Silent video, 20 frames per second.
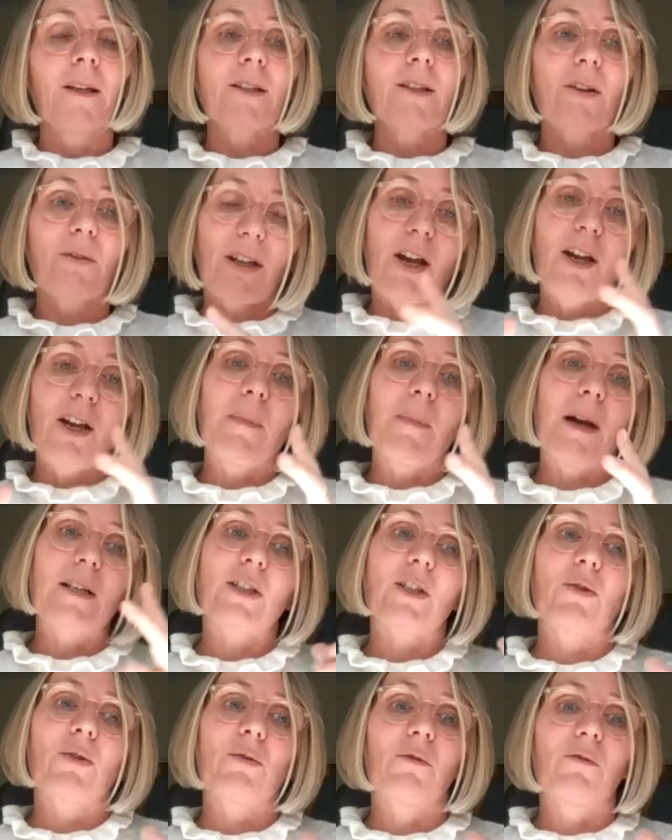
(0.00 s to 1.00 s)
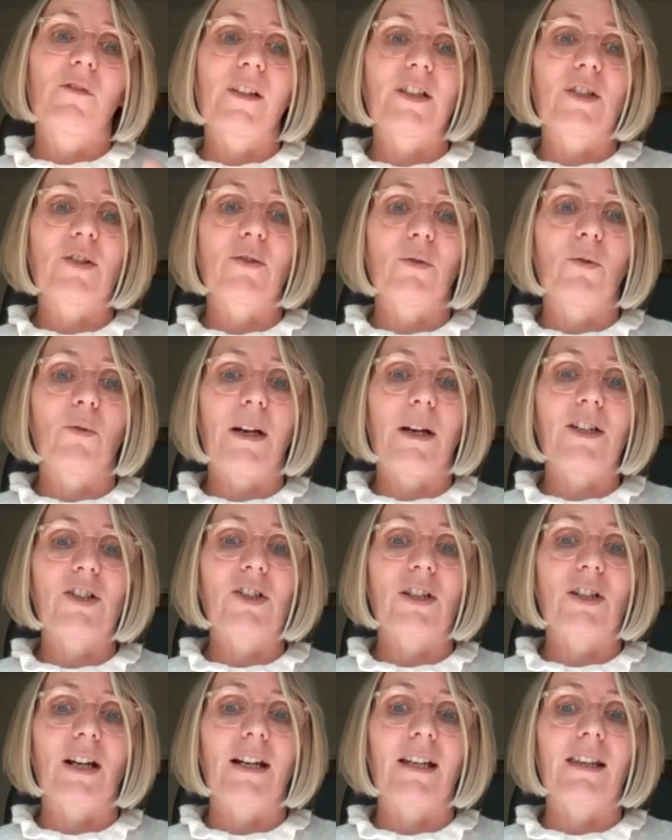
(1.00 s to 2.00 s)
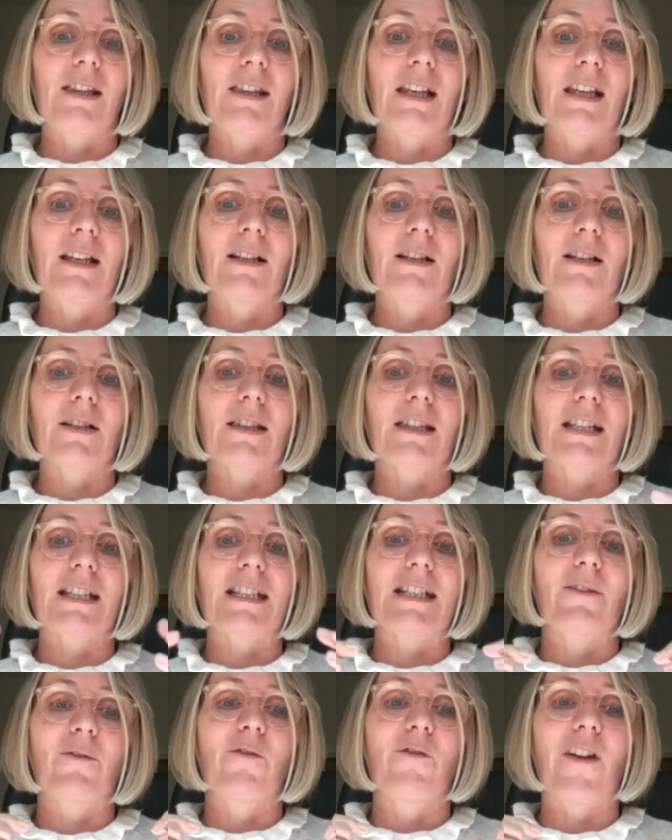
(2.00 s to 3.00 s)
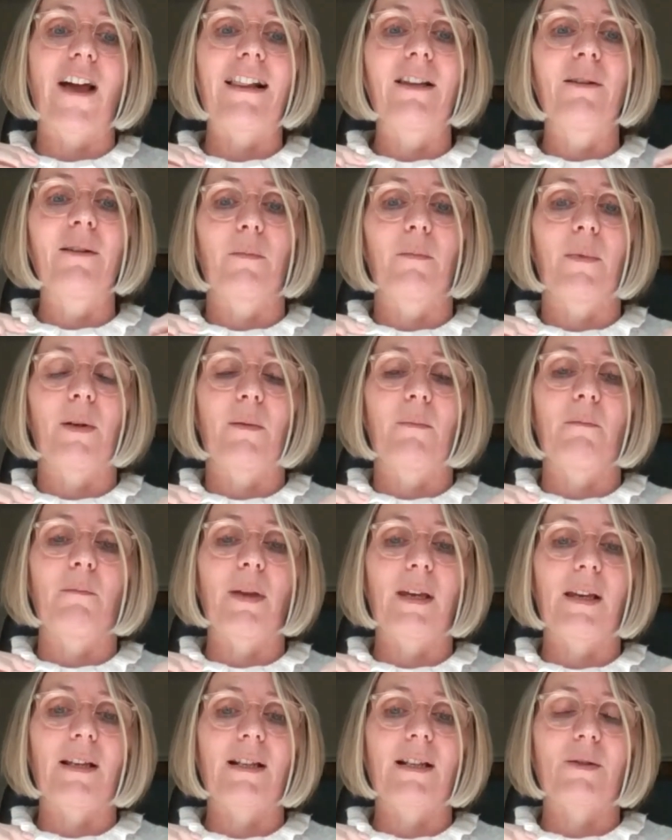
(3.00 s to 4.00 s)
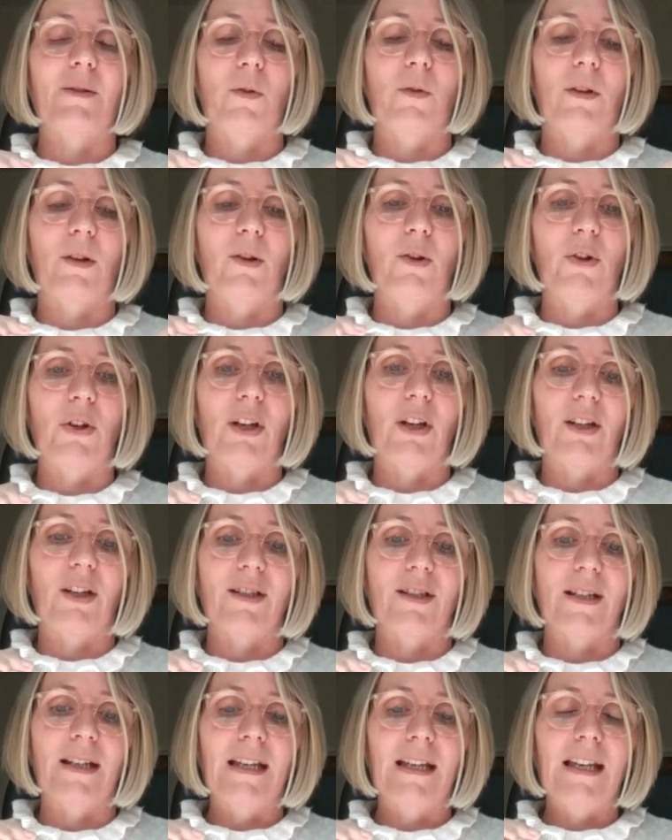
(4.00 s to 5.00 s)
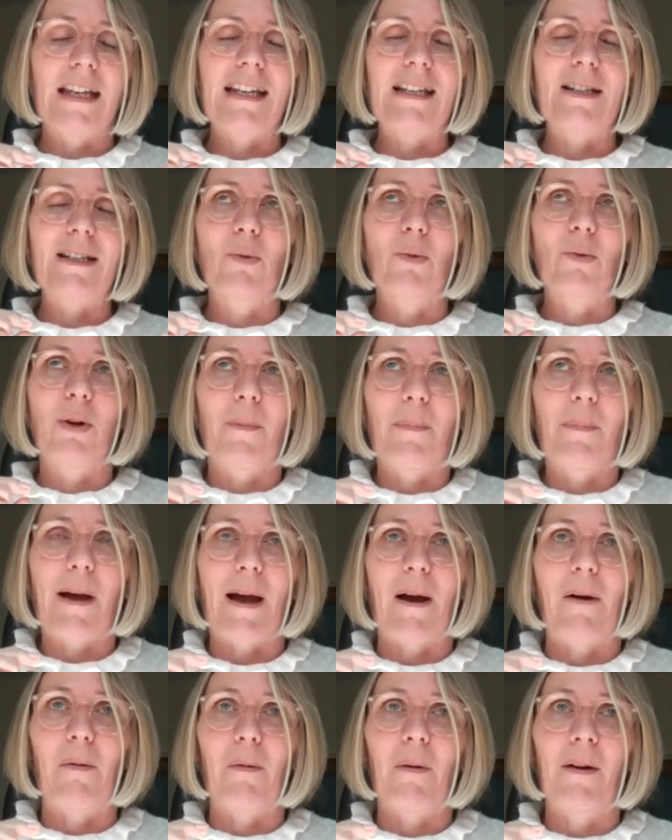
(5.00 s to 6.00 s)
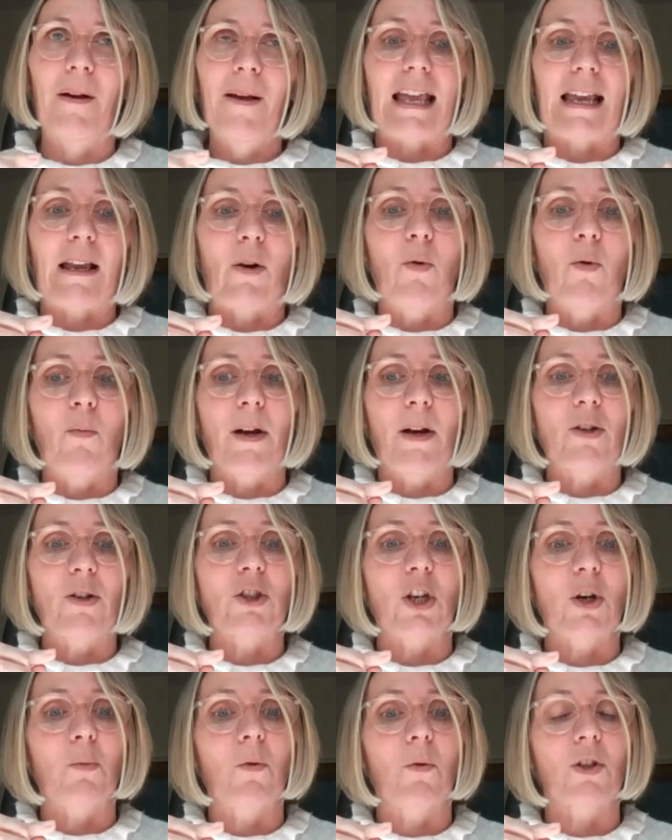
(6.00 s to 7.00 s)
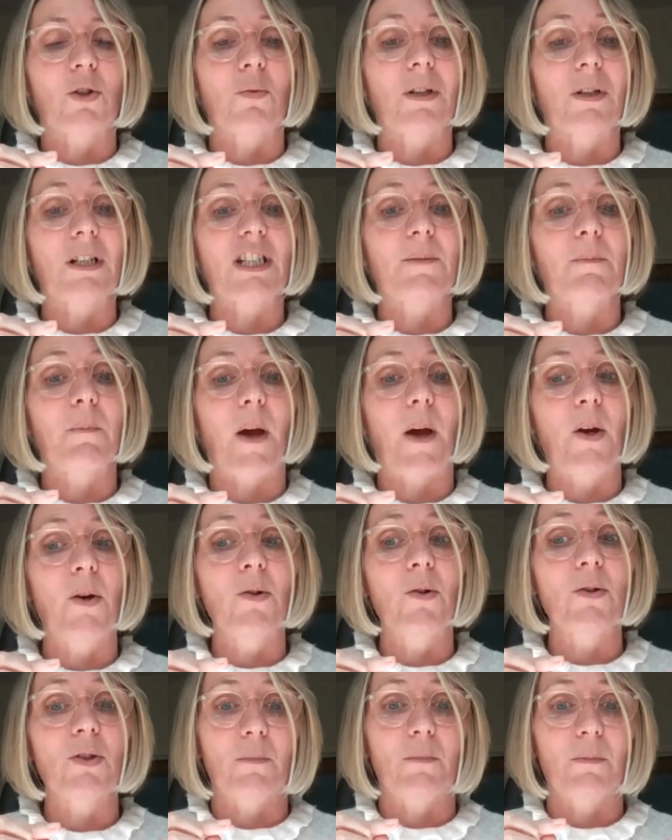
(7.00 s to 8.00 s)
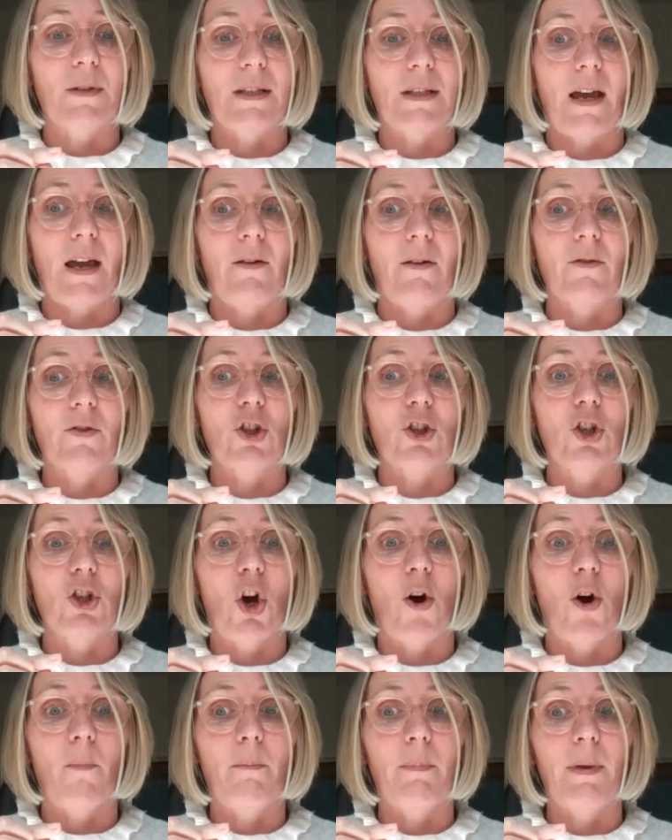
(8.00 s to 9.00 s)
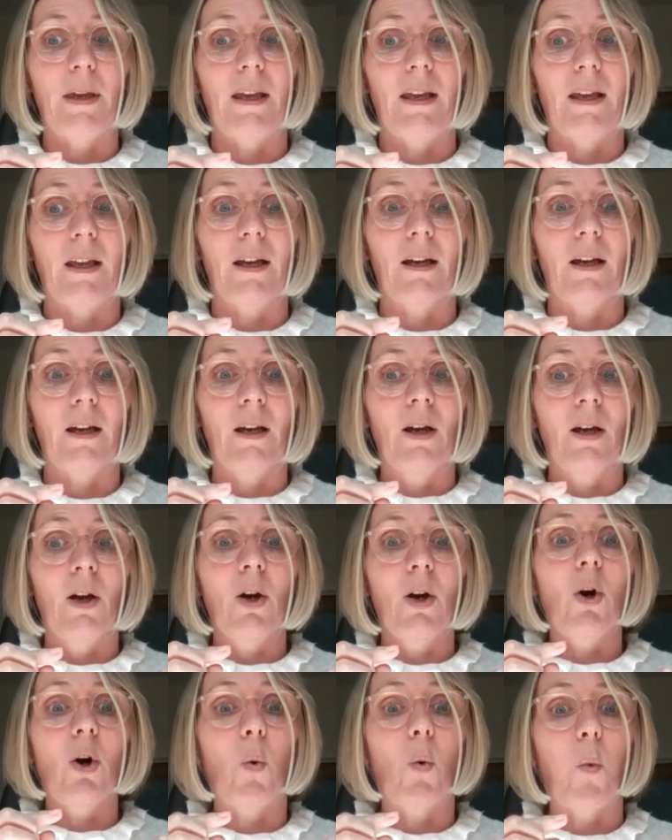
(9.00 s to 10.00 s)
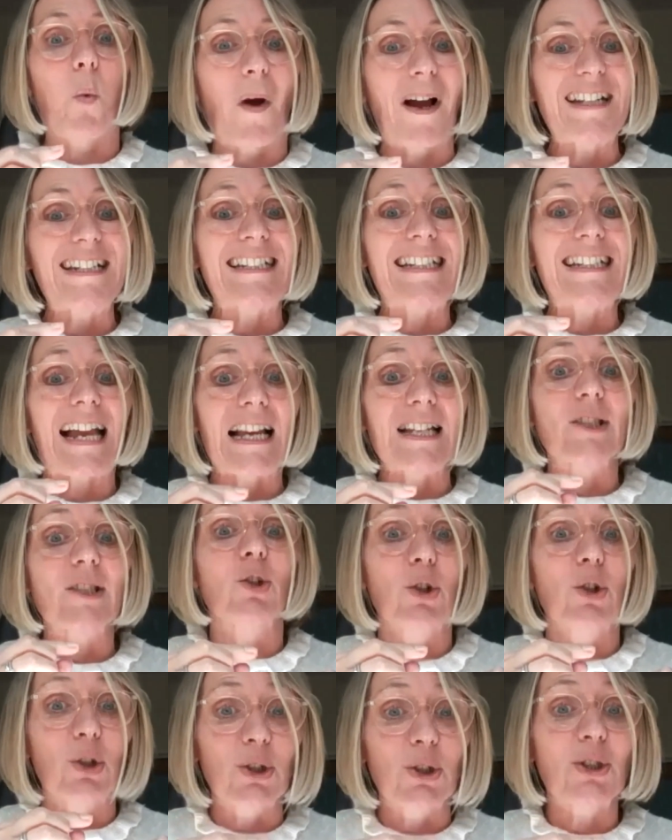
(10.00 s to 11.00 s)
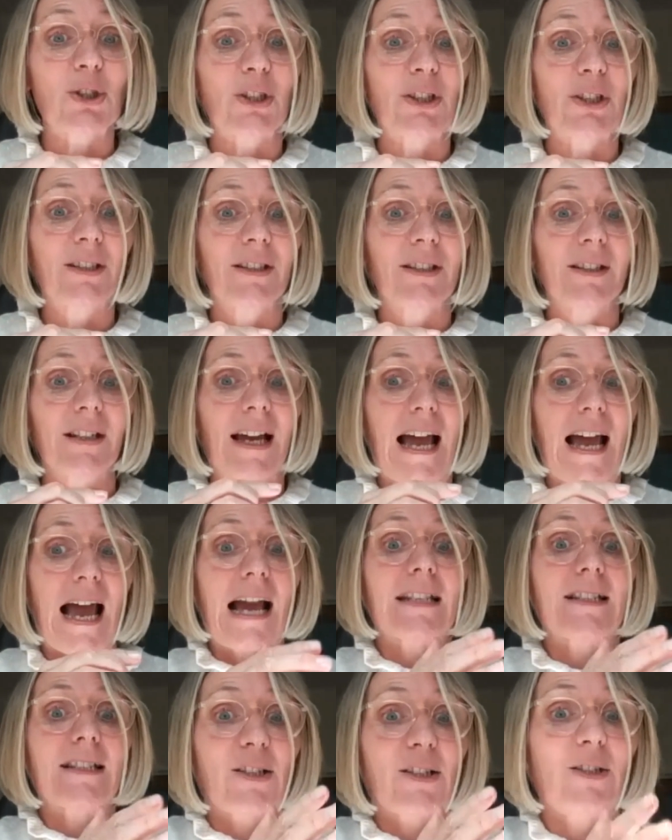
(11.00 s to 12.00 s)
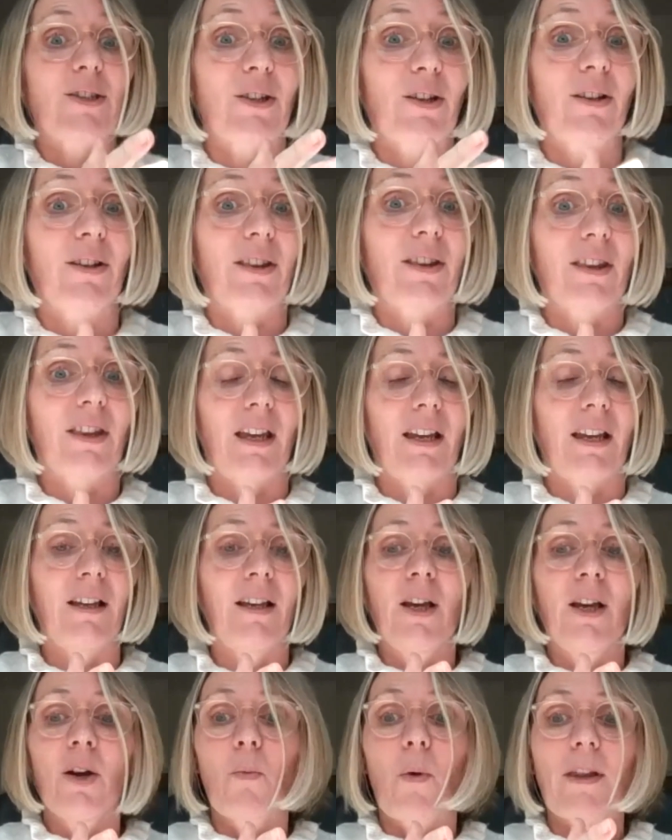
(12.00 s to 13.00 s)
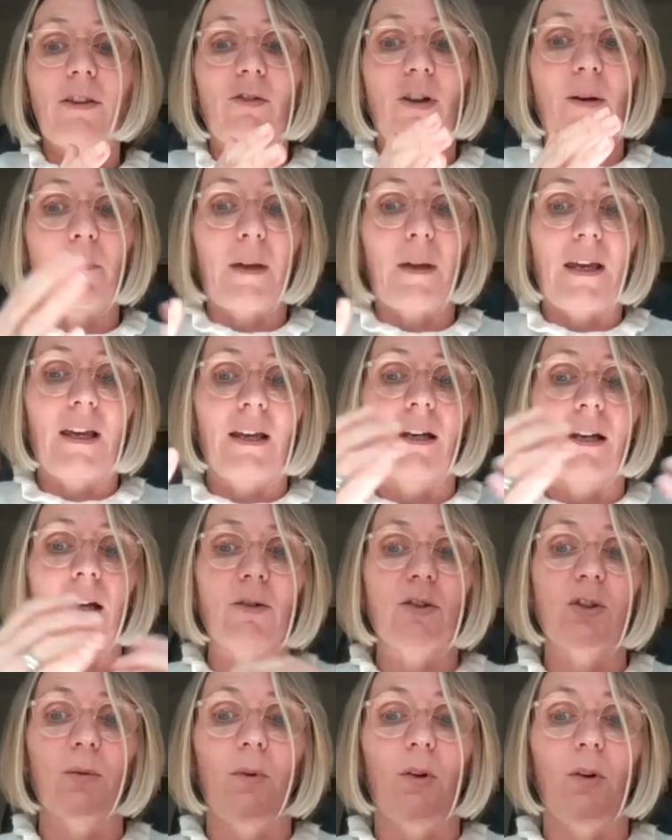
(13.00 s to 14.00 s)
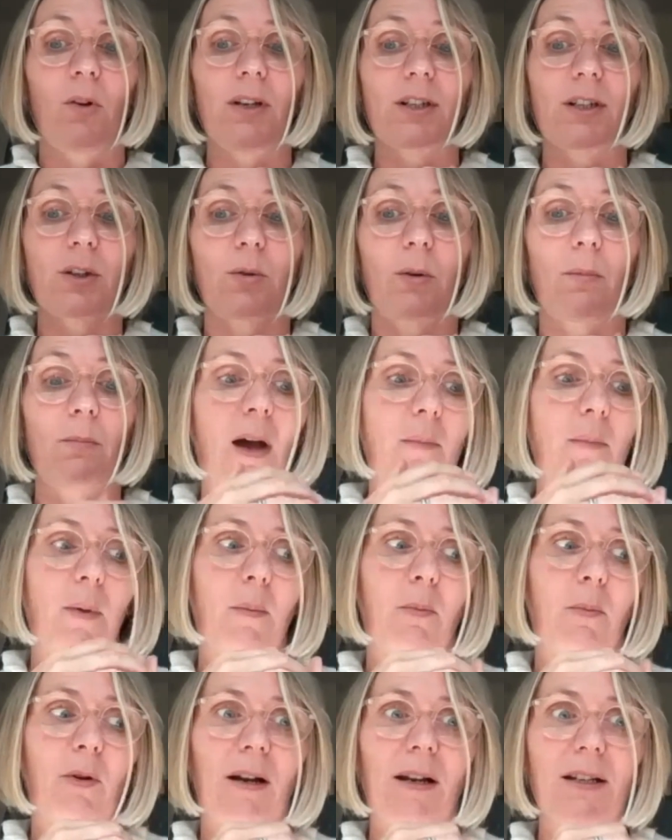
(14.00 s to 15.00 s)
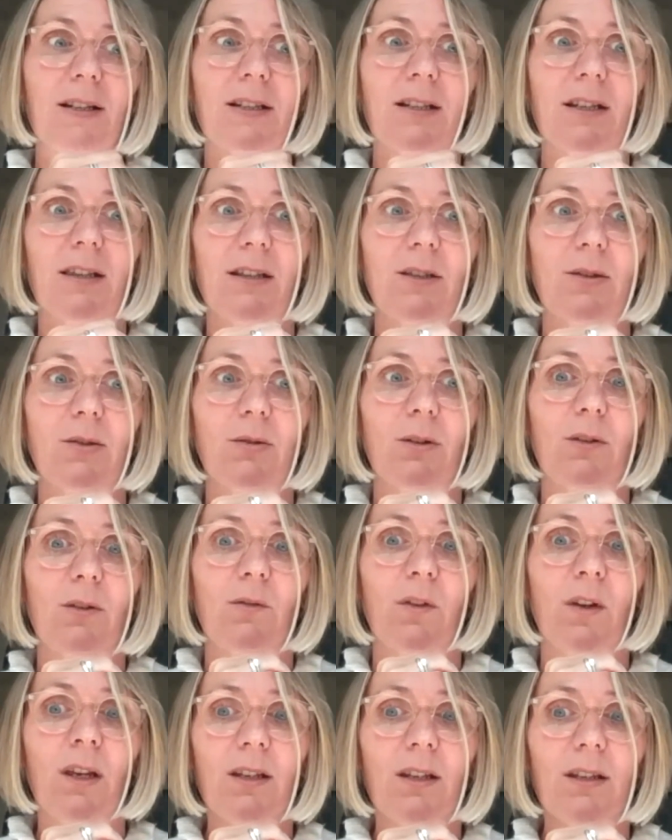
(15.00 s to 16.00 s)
So going back to your original question, I think this development piece with lawyers is all about, they almost don't want to expose themselves to not being quite as good at a certain thing, whether it be, you know, some lawyers who might be brilliant at the sort of